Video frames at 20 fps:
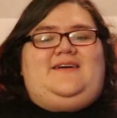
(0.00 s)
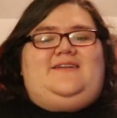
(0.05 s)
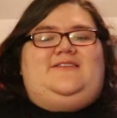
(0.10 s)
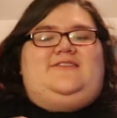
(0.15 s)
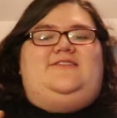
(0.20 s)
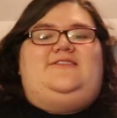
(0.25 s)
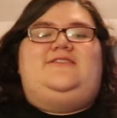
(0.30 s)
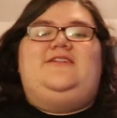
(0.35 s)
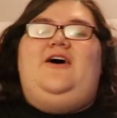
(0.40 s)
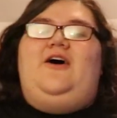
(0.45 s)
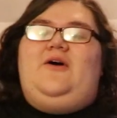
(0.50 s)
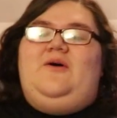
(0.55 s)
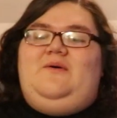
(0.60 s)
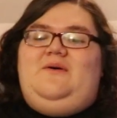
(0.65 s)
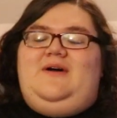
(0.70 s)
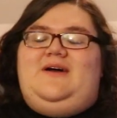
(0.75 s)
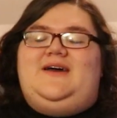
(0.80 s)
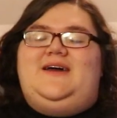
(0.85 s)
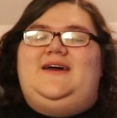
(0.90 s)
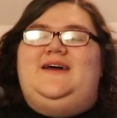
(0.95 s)

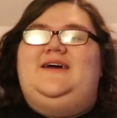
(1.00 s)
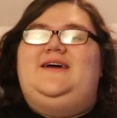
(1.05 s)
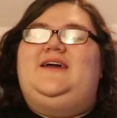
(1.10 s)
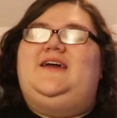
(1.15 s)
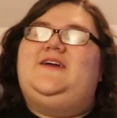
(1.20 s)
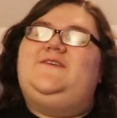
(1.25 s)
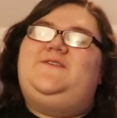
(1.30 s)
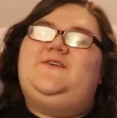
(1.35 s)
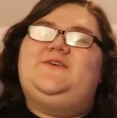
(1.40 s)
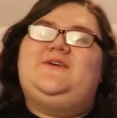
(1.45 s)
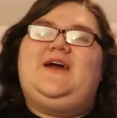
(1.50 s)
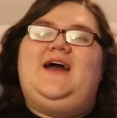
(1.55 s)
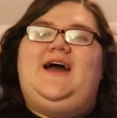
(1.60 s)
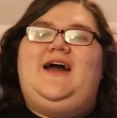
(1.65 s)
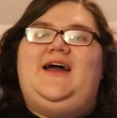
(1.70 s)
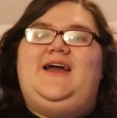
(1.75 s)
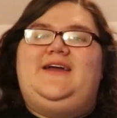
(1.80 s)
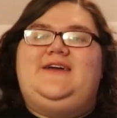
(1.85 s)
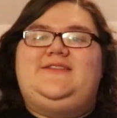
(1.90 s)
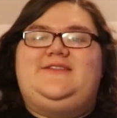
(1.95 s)
So, if you
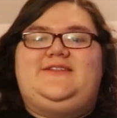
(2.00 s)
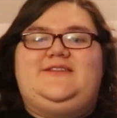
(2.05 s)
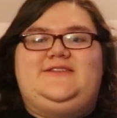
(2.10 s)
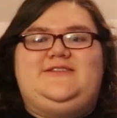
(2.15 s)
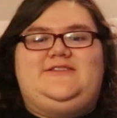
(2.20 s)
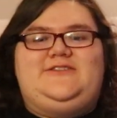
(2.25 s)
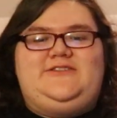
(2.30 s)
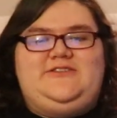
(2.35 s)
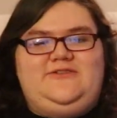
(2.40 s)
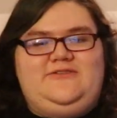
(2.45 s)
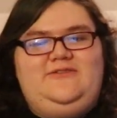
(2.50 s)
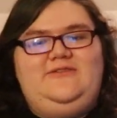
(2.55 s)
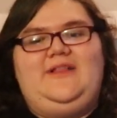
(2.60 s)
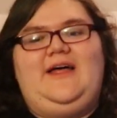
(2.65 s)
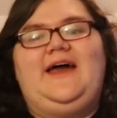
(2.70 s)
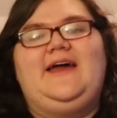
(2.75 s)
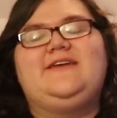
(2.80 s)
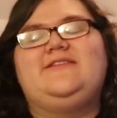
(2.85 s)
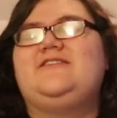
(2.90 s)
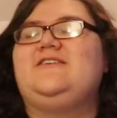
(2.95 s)
guys do
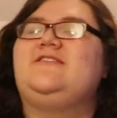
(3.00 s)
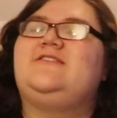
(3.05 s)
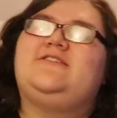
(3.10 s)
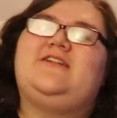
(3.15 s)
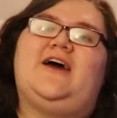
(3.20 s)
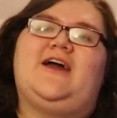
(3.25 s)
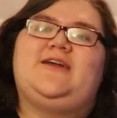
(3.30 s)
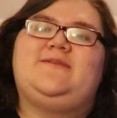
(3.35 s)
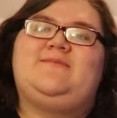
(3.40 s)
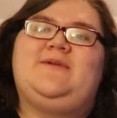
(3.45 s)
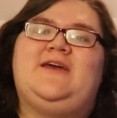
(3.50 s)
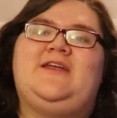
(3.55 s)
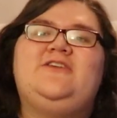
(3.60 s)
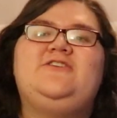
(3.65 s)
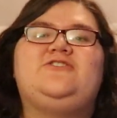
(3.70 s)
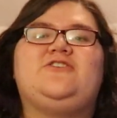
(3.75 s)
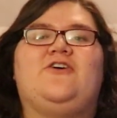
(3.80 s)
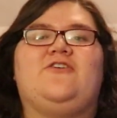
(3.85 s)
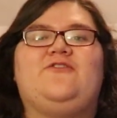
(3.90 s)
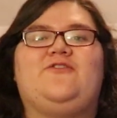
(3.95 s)
like the
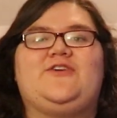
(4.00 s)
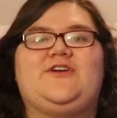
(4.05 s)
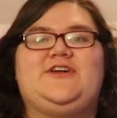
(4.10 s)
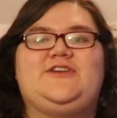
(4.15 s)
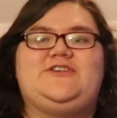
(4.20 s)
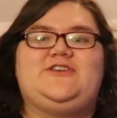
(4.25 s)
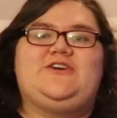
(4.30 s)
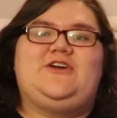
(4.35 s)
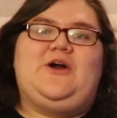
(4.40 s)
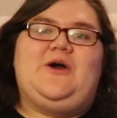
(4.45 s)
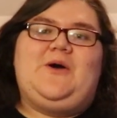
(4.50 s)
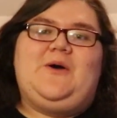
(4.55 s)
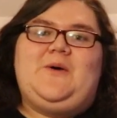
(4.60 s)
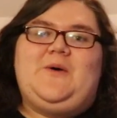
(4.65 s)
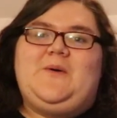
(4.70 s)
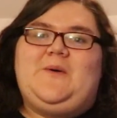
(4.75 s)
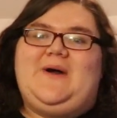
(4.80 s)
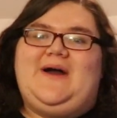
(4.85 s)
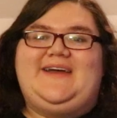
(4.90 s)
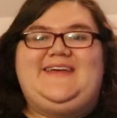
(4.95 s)
Sidemen, don't forget to
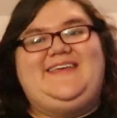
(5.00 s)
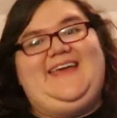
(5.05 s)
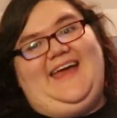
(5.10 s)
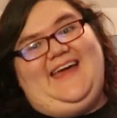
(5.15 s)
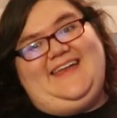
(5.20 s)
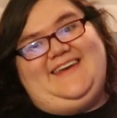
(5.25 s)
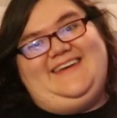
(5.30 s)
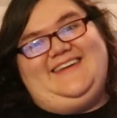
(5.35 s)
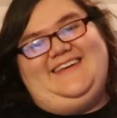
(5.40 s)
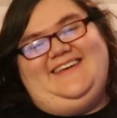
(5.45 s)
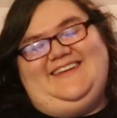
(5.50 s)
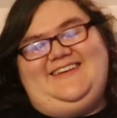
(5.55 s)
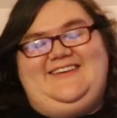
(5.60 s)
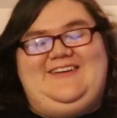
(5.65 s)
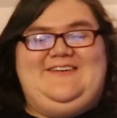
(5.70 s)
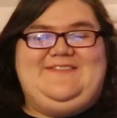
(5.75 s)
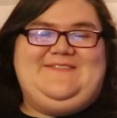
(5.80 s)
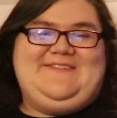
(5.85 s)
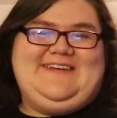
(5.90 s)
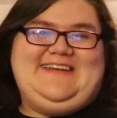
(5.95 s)
go, again,
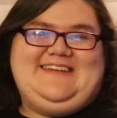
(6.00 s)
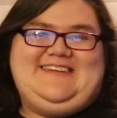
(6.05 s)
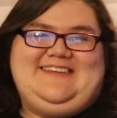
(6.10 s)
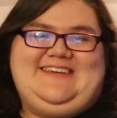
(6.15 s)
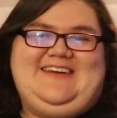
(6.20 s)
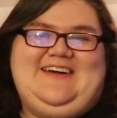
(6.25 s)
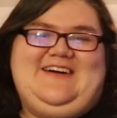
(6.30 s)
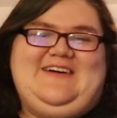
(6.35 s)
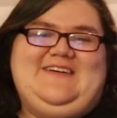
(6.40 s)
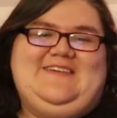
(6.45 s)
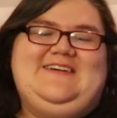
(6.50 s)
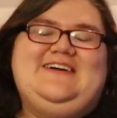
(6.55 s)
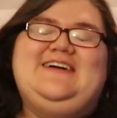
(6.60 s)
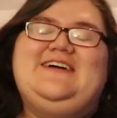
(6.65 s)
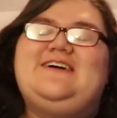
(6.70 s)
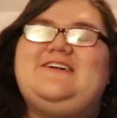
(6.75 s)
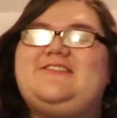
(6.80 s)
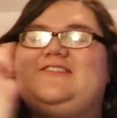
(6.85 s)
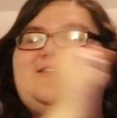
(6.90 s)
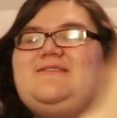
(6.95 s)
don't forget to go
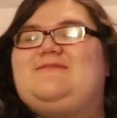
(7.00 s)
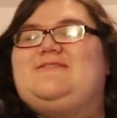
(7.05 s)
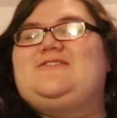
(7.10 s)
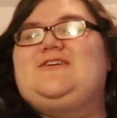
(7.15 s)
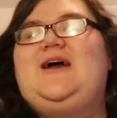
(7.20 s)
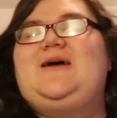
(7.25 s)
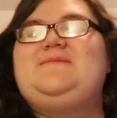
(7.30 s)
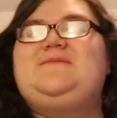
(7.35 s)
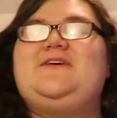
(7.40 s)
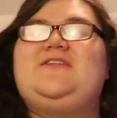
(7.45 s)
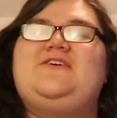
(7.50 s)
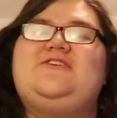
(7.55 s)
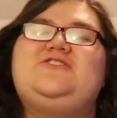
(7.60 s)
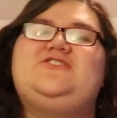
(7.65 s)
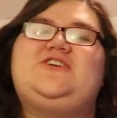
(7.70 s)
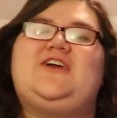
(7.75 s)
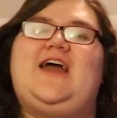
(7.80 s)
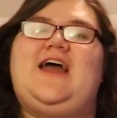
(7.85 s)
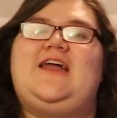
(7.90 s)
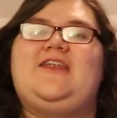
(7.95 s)
subscribe to their
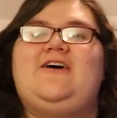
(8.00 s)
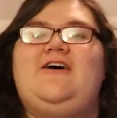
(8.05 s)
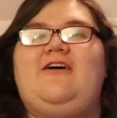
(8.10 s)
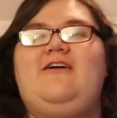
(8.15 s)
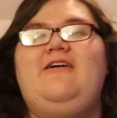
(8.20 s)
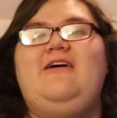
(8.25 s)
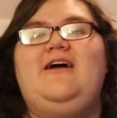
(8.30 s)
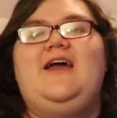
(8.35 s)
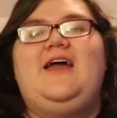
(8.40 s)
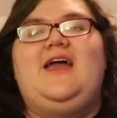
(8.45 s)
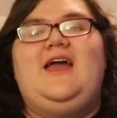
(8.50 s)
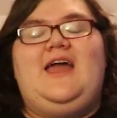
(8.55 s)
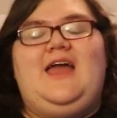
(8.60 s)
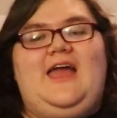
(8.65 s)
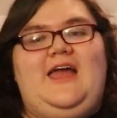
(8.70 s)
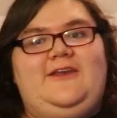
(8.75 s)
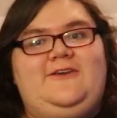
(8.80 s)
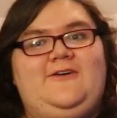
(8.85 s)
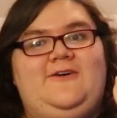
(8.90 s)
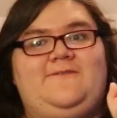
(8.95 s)
channel,
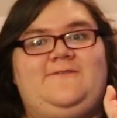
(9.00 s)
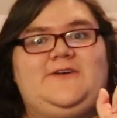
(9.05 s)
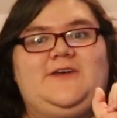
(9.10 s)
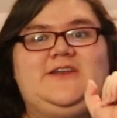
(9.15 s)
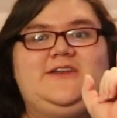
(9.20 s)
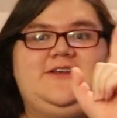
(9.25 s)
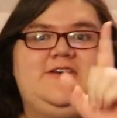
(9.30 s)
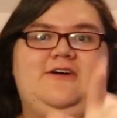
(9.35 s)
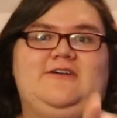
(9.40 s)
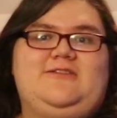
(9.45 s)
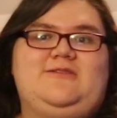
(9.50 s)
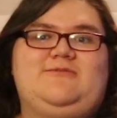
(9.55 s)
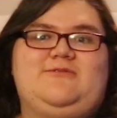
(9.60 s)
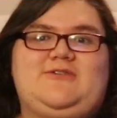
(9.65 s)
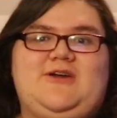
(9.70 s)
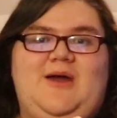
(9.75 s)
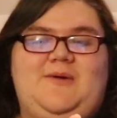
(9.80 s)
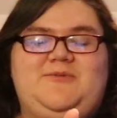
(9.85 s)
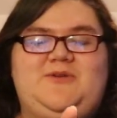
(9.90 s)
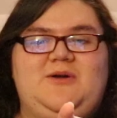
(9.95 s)
and don't forget to go
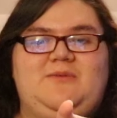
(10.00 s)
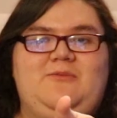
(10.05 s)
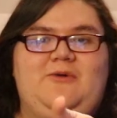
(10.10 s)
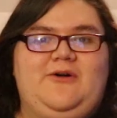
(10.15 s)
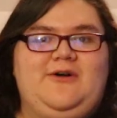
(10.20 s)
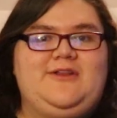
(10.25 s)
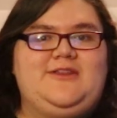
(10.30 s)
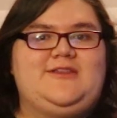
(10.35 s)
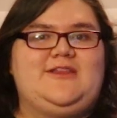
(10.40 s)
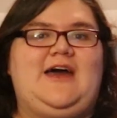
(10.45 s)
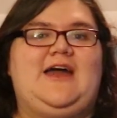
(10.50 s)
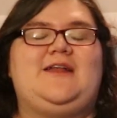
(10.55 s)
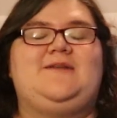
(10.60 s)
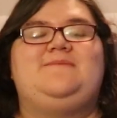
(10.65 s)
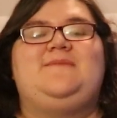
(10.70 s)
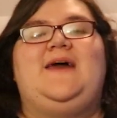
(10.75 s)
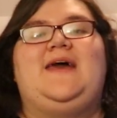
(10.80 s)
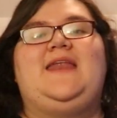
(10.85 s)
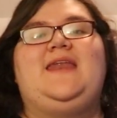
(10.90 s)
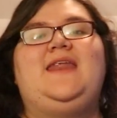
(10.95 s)
subscribe to more
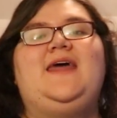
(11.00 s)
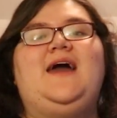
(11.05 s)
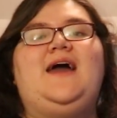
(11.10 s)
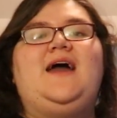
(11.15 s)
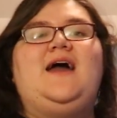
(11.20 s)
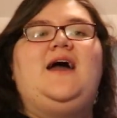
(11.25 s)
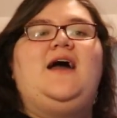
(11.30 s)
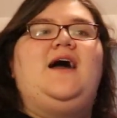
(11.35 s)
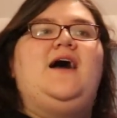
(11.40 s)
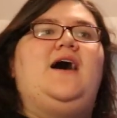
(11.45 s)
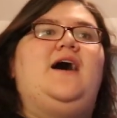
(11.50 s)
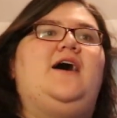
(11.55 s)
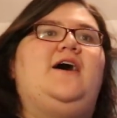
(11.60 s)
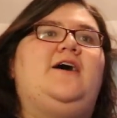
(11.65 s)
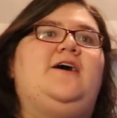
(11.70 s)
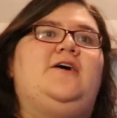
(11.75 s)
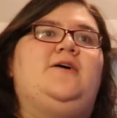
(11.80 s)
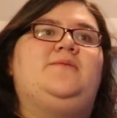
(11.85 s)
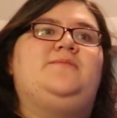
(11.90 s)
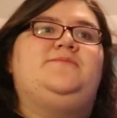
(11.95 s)
Sidemen.
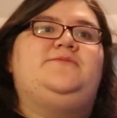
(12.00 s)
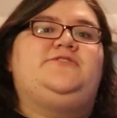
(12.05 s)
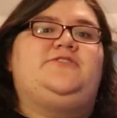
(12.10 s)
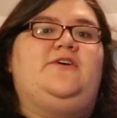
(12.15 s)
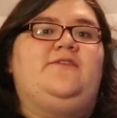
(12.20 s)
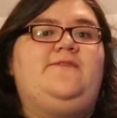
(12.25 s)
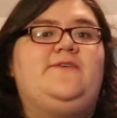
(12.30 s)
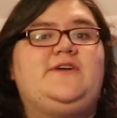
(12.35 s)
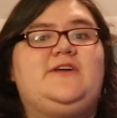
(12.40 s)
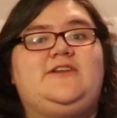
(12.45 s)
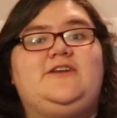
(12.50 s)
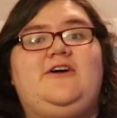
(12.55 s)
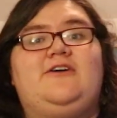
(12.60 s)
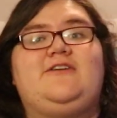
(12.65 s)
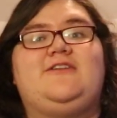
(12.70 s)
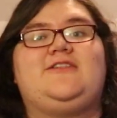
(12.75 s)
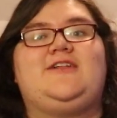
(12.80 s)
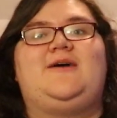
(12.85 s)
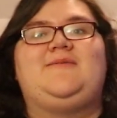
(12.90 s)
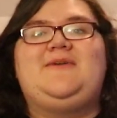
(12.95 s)
Um, don't forget to go
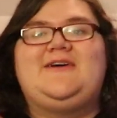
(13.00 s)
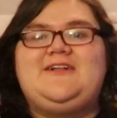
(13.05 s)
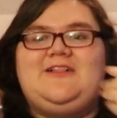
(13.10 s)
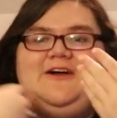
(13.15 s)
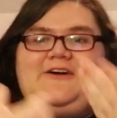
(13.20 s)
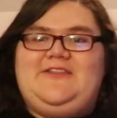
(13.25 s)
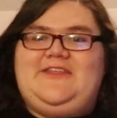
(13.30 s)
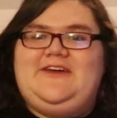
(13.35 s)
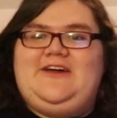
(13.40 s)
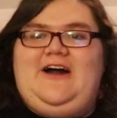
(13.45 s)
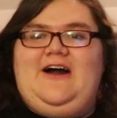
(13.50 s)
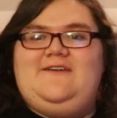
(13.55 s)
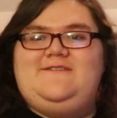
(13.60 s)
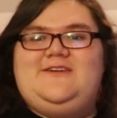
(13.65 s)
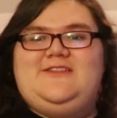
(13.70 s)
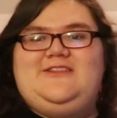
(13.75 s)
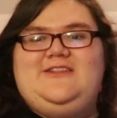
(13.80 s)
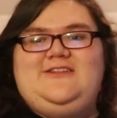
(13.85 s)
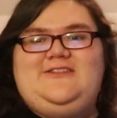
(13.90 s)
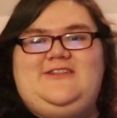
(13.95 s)
to Sidemen Clothing,
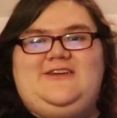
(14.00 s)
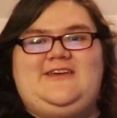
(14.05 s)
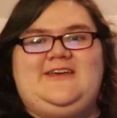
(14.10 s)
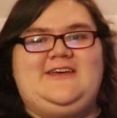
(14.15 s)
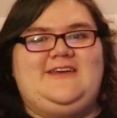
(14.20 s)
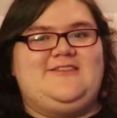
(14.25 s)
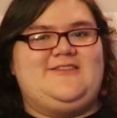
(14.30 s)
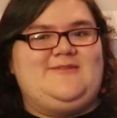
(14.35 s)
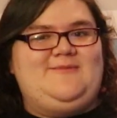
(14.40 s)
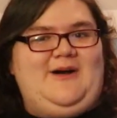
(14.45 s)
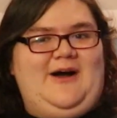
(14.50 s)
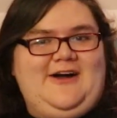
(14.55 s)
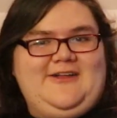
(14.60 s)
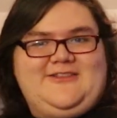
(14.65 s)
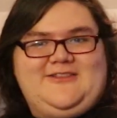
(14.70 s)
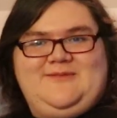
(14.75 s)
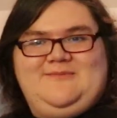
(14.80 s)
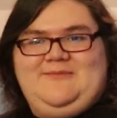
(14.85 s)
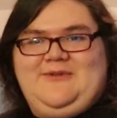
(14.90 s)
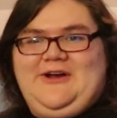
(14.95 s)
obviously, so you can get some
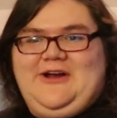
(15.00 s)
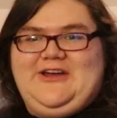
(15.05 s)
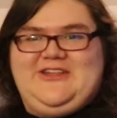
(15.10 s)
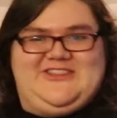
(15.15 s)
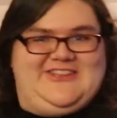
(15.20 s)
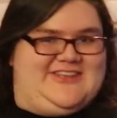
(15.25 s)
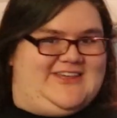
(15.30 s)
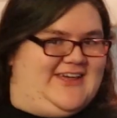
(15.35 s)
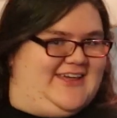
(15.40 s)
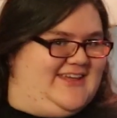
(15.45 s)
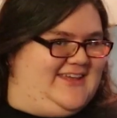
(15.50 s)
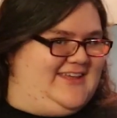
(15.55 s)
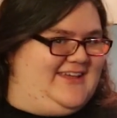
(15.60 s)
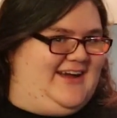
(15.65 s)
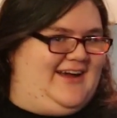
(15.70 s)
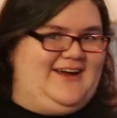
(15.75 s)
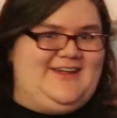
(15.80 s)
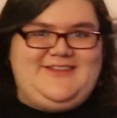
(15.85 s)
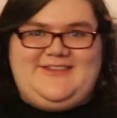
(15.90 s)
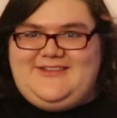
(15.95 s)
awesome merch.
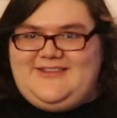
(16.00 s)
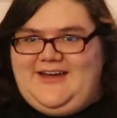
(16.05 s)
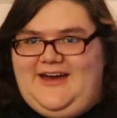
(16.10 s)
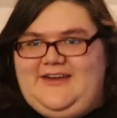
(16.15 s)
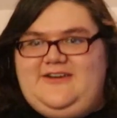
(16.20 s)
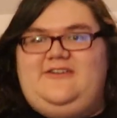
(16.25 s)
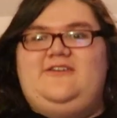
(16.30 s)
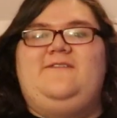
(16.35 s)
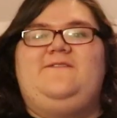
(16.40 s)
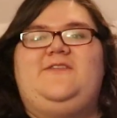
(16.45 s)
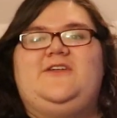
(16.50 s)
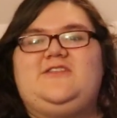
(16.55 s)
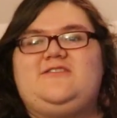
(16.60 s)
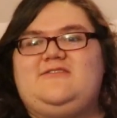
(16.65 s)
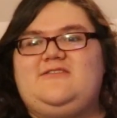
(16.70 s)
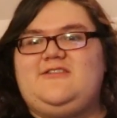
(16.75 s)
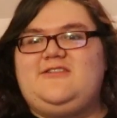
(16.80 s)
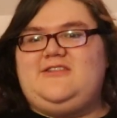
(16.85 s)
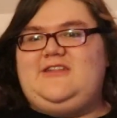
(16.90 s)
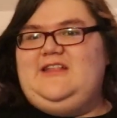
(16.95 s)
Yes, I don't know if this
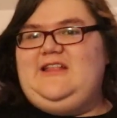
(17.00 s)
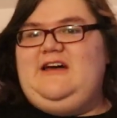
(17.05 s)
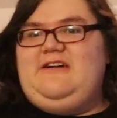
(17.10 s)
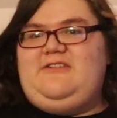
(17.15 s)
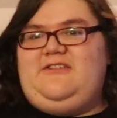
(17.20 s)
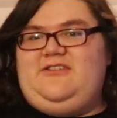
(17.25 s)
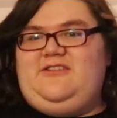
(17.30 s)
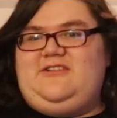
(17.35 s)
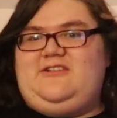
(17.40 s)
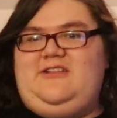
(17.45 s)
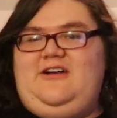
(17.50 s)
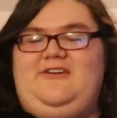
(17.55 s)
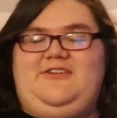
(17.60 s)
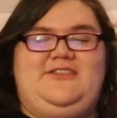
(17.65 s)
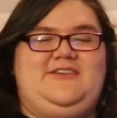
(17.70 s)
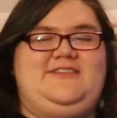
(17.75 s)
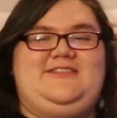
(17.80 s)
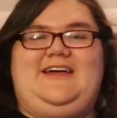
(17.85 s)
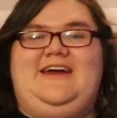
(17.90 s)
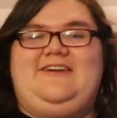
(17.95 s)
one's still out on the
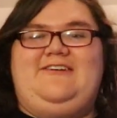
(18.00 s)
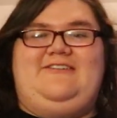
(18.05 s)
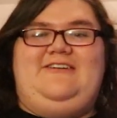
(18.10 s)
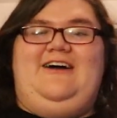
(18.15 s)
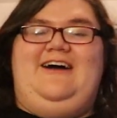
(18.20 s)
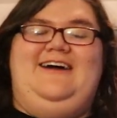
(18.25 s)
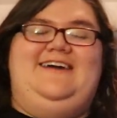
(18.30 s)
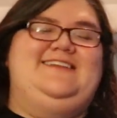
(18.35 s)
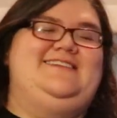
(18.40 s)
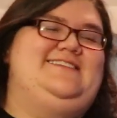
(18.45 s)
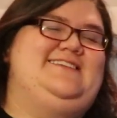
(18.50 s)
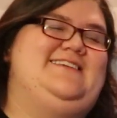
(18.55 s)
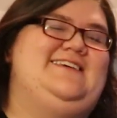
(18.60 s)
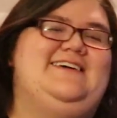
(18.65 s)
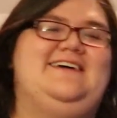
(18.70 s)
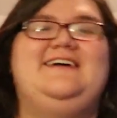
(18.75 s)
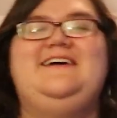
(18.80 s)
clothing line or not.